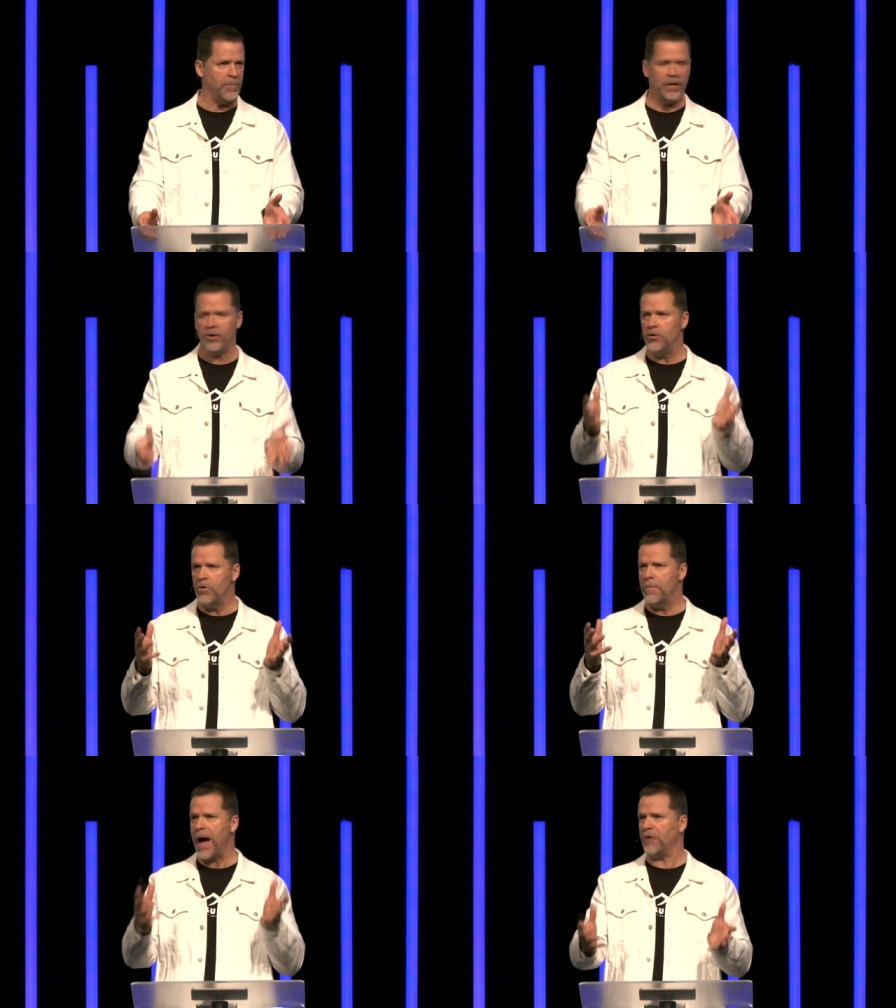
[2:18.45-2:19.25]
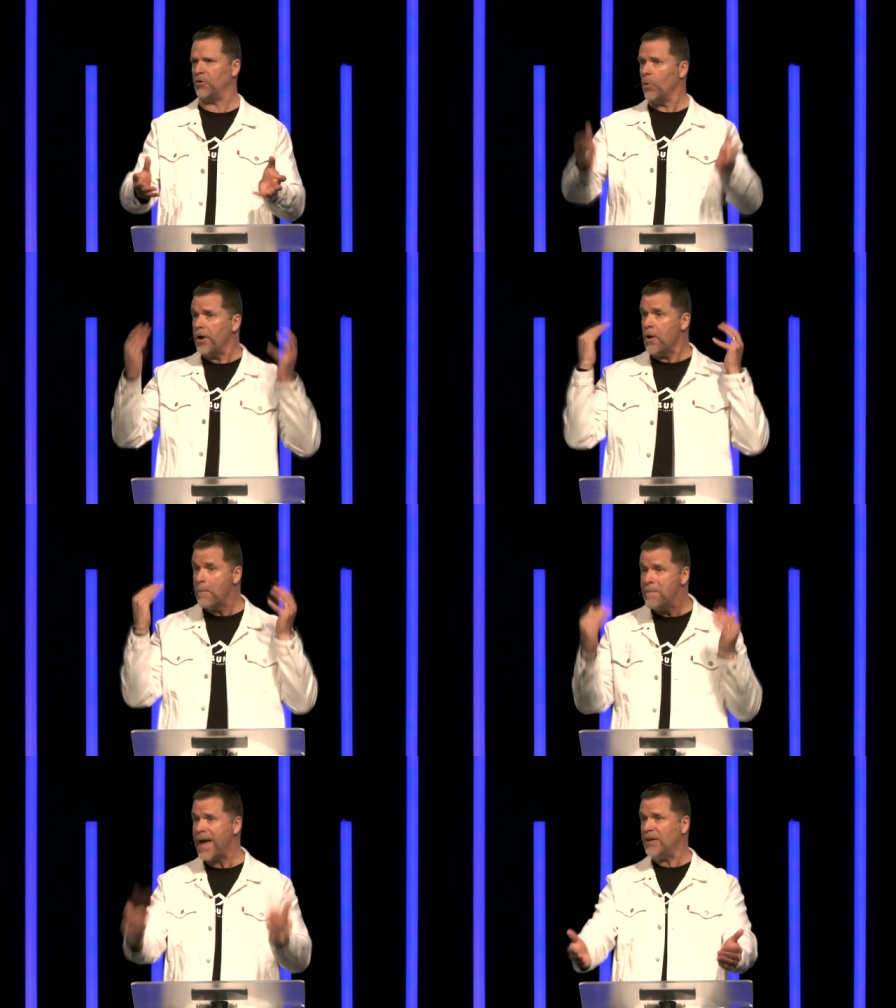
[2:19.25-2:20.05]
I mean, can you imagine? What an
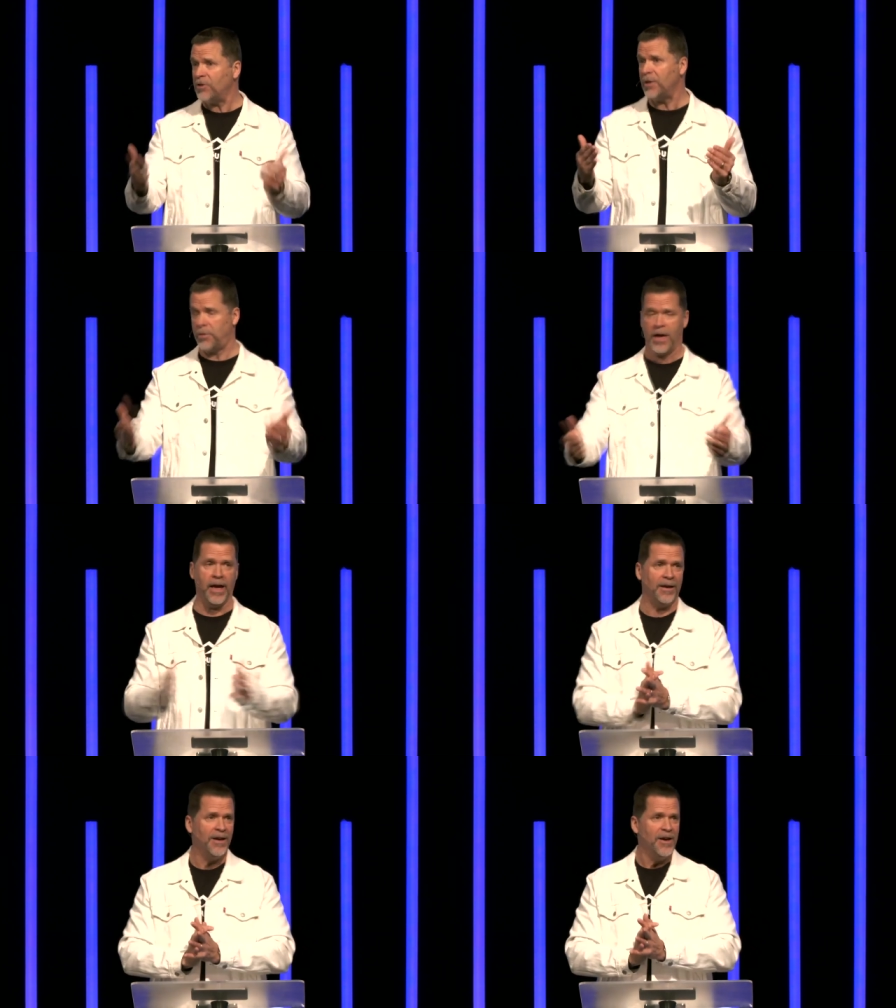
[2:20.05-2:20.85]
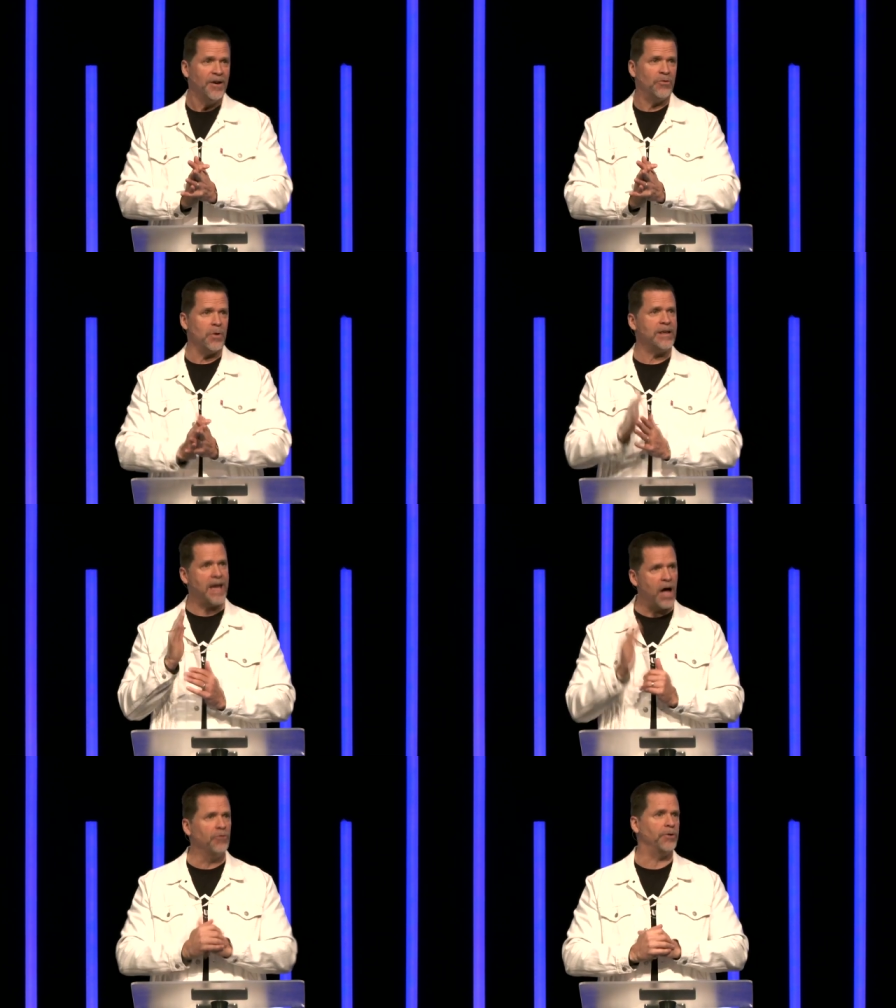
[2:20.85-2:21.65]
amazing thing to
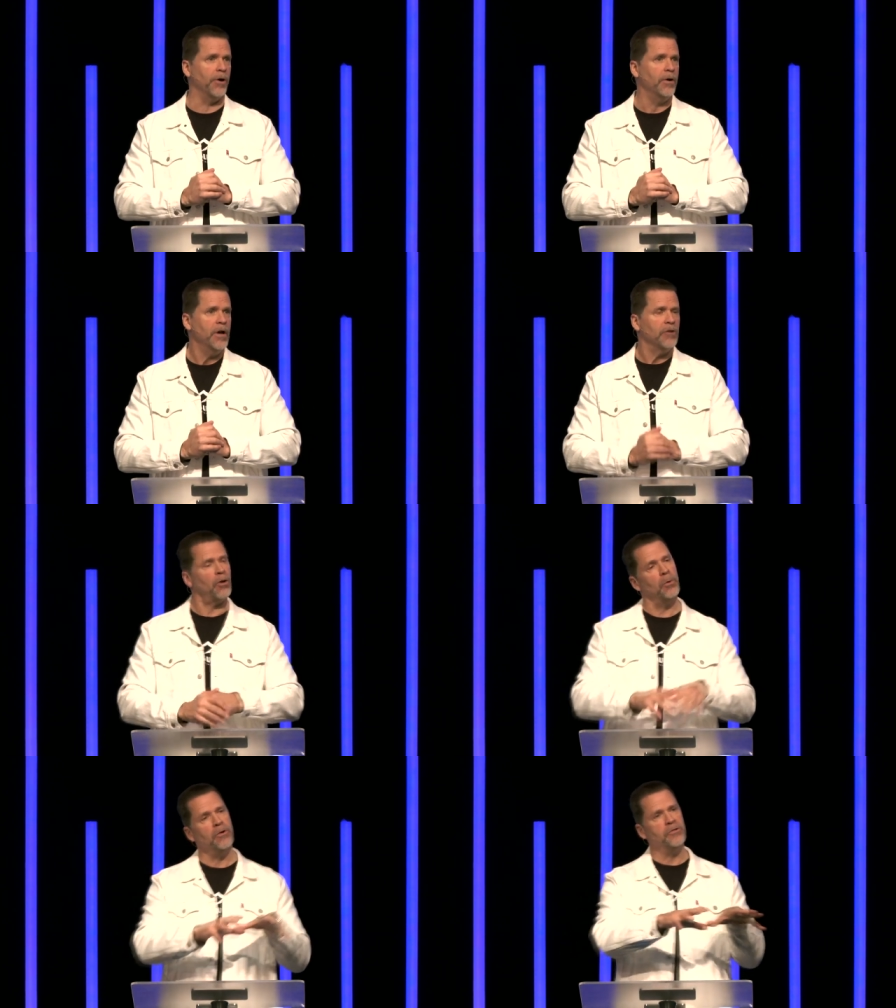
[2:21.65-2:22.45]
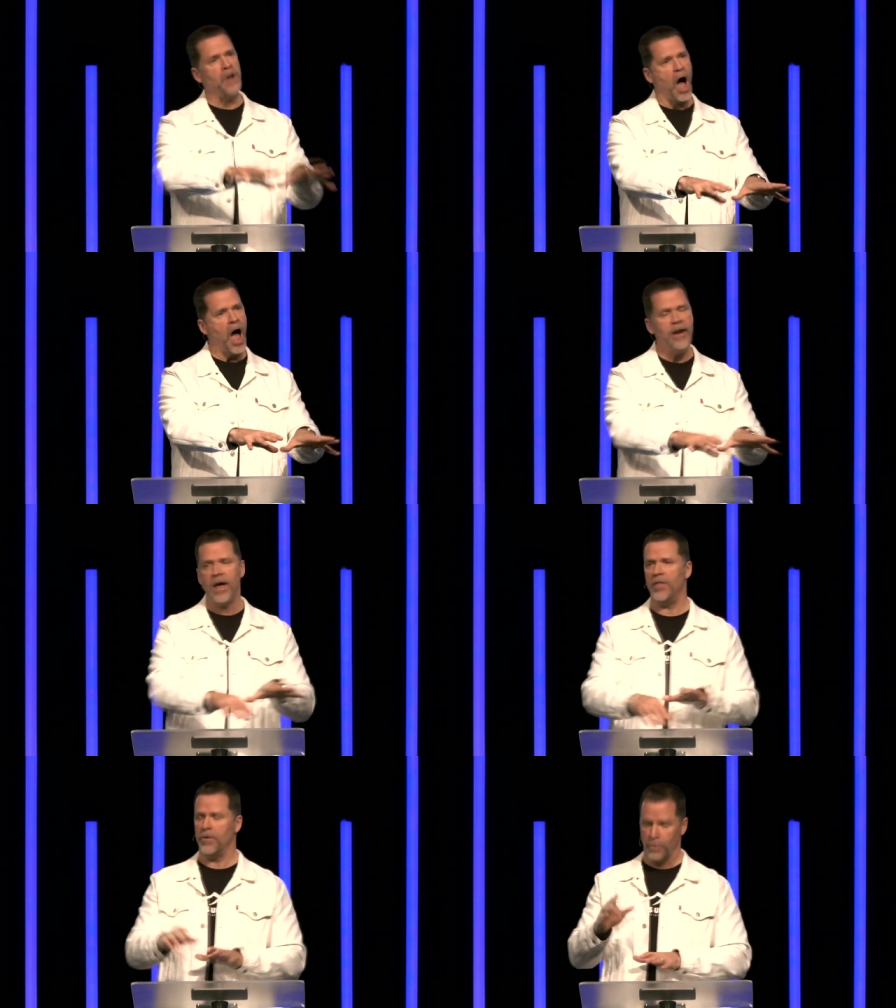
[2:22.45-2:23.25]
encounter someone who died
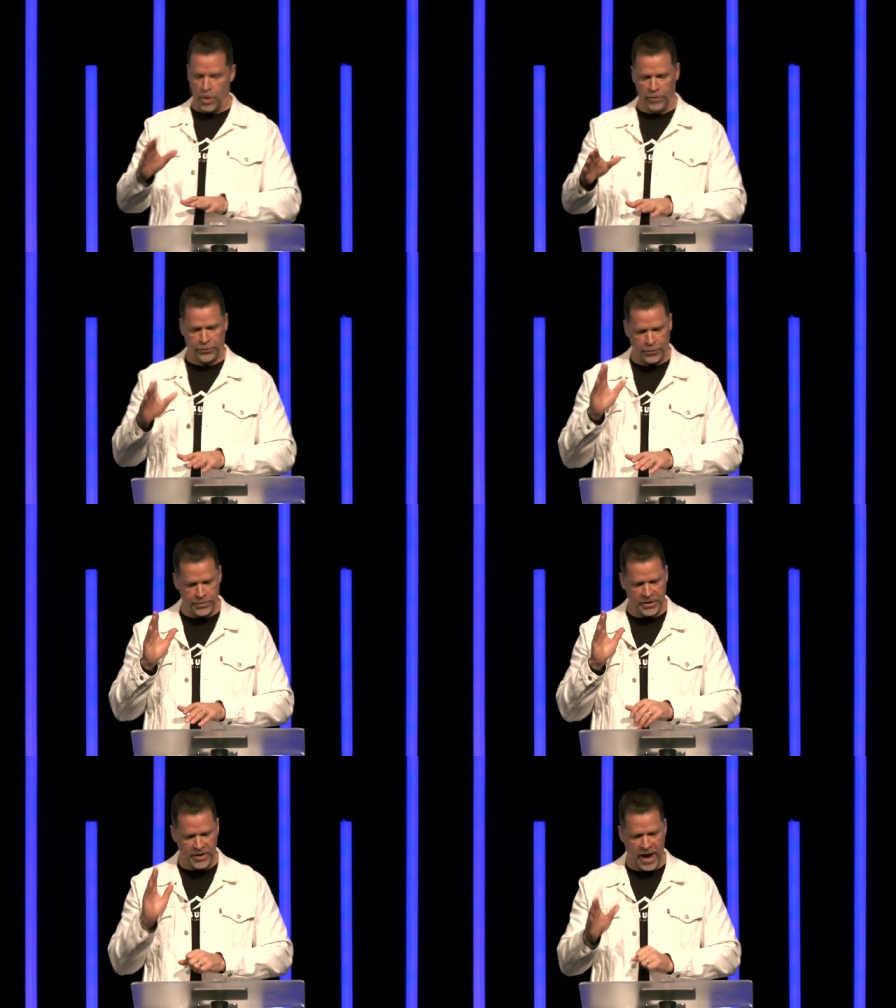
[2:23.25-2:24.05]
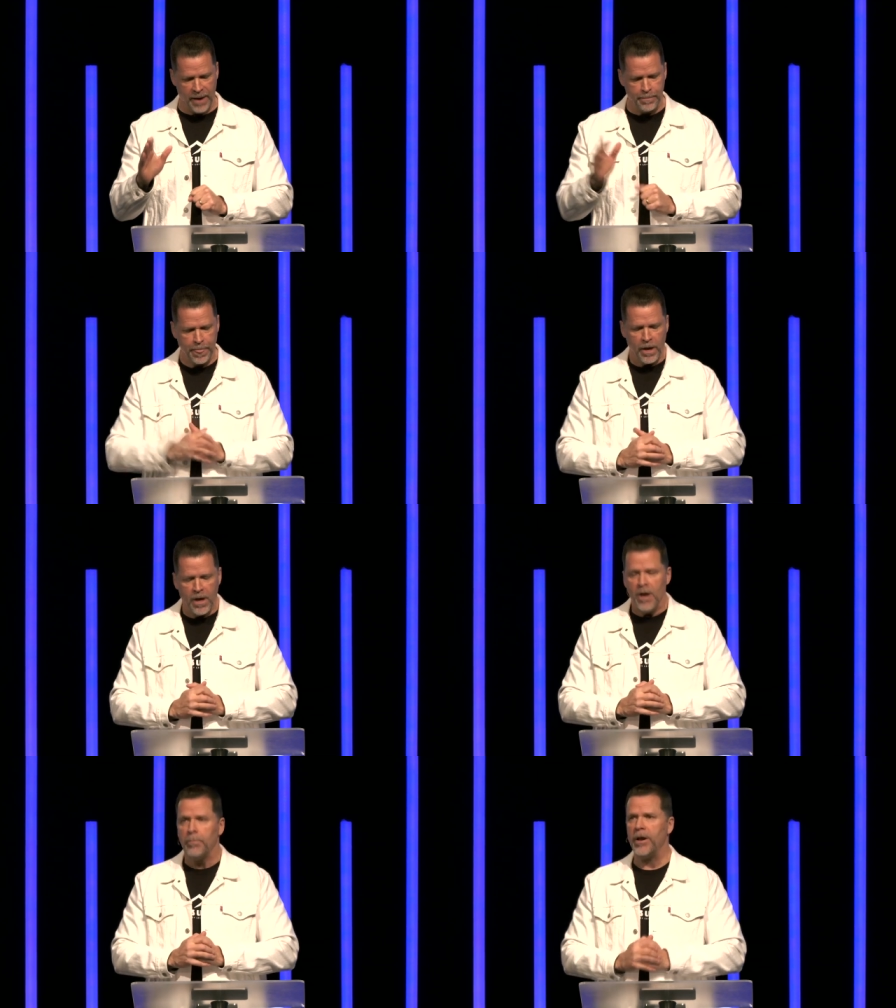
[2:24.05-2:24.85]
and then rose from the dead.
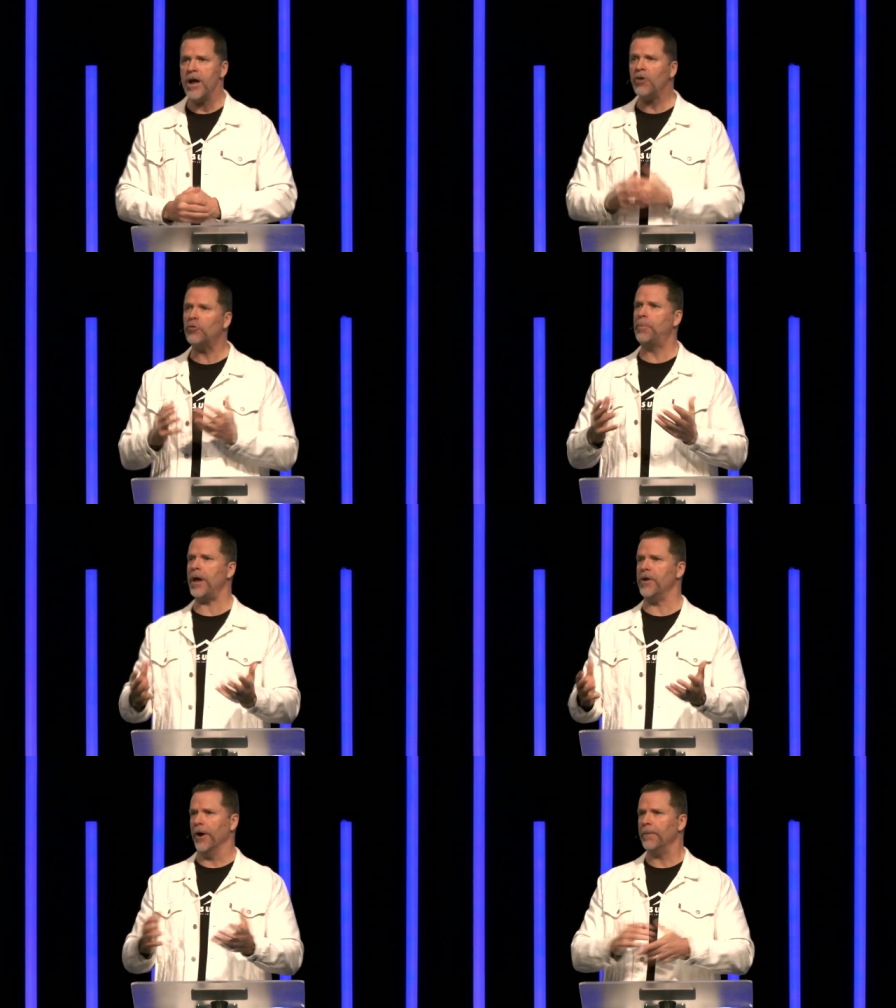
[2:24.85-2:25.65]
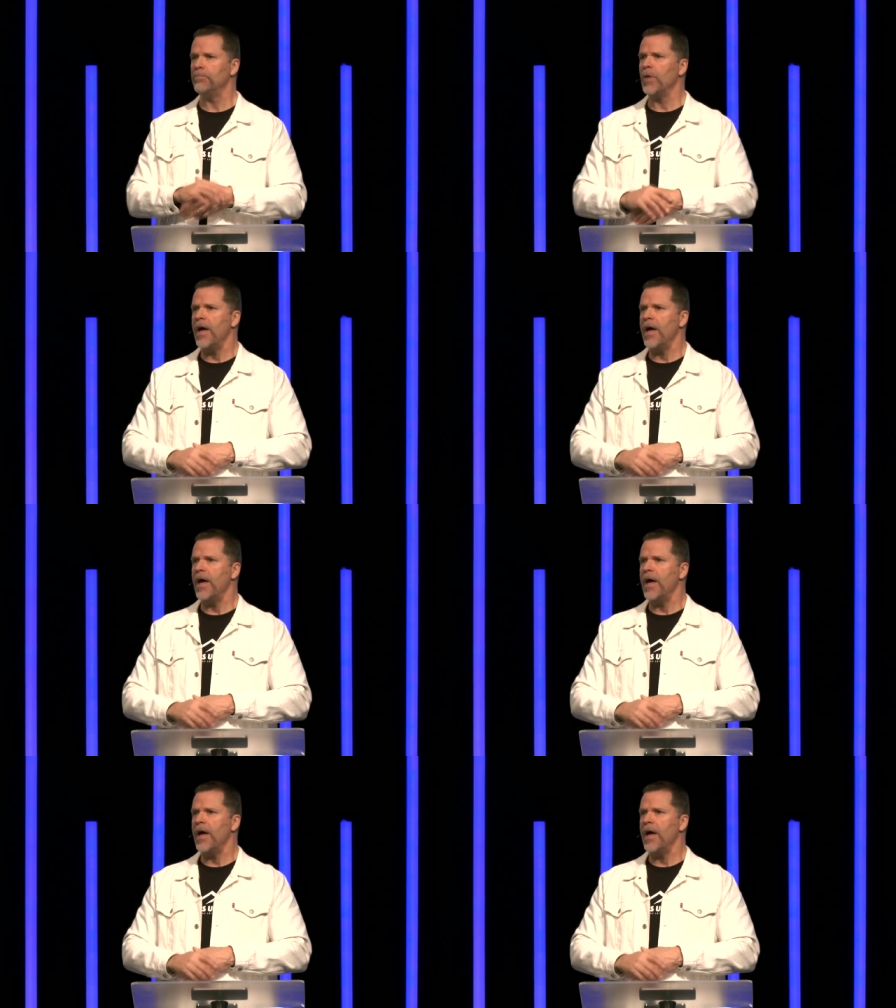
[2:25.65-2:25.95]
But here's Peter,